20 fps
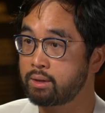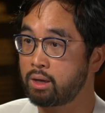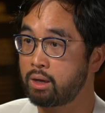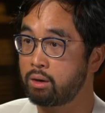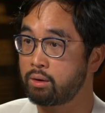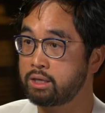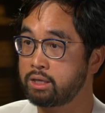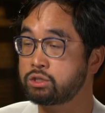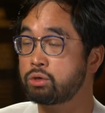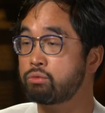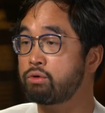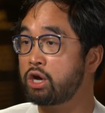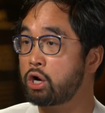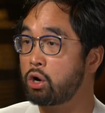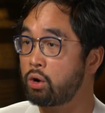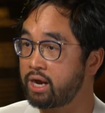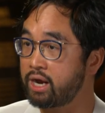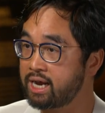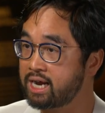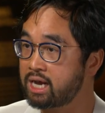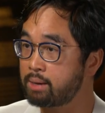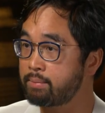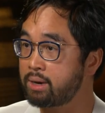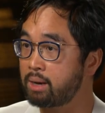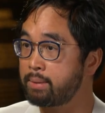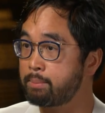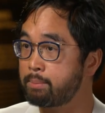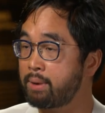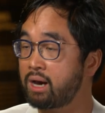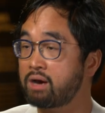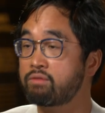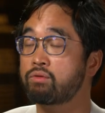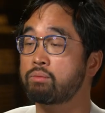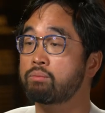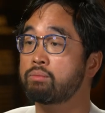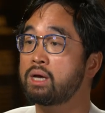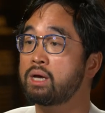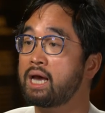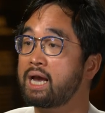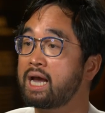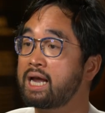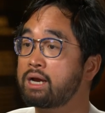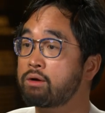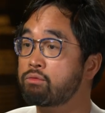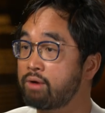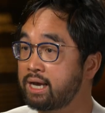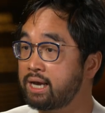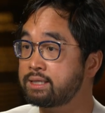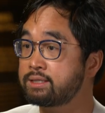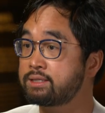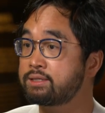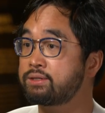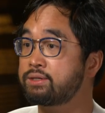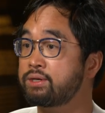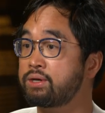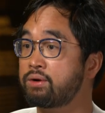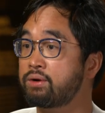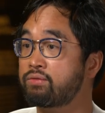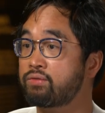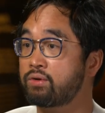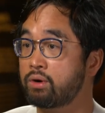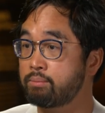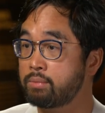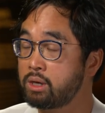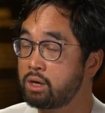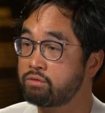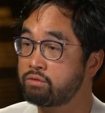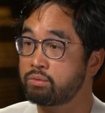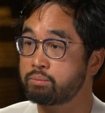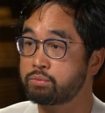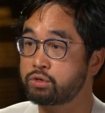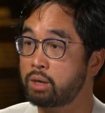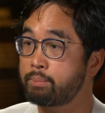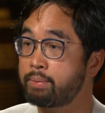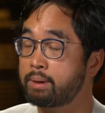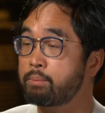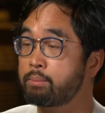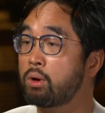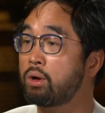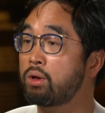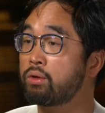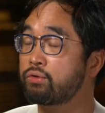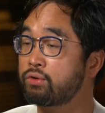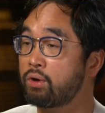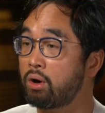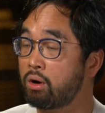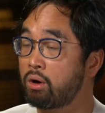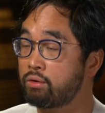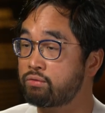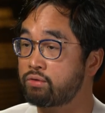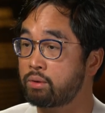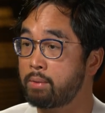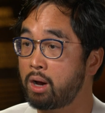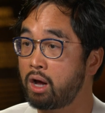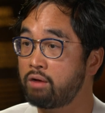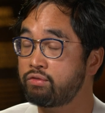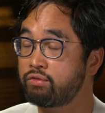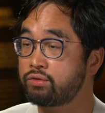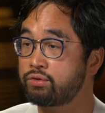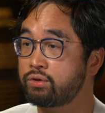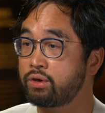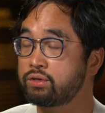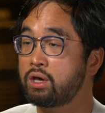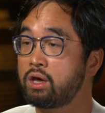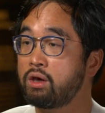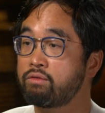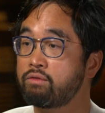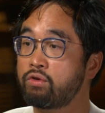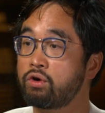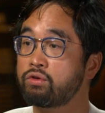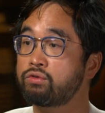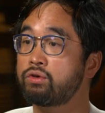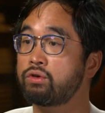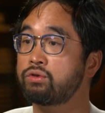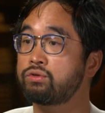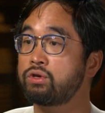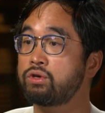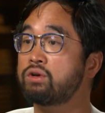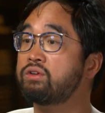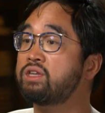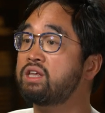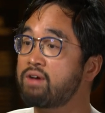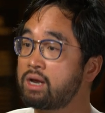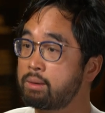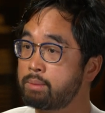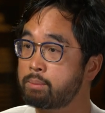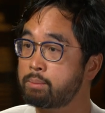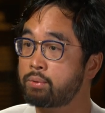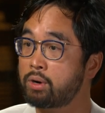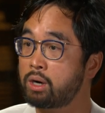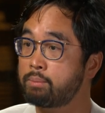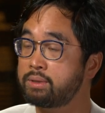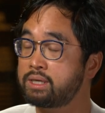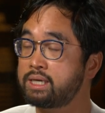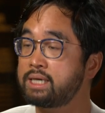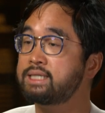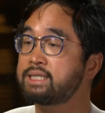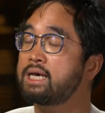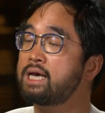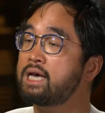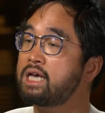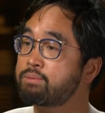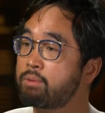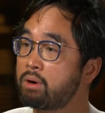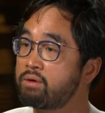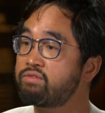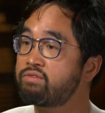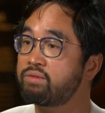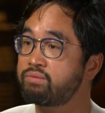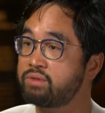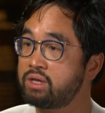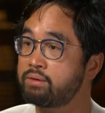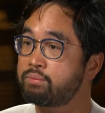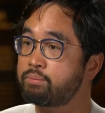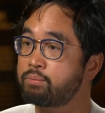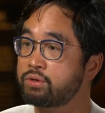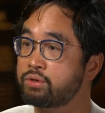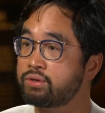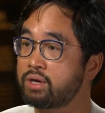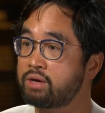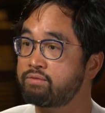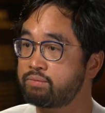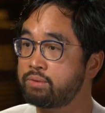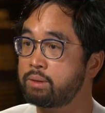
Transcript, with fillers: Okay, so recurring income coming back from getting rents, you know, from, from shopping malls or from offices versus, you know, development properties is probably 50%, 50%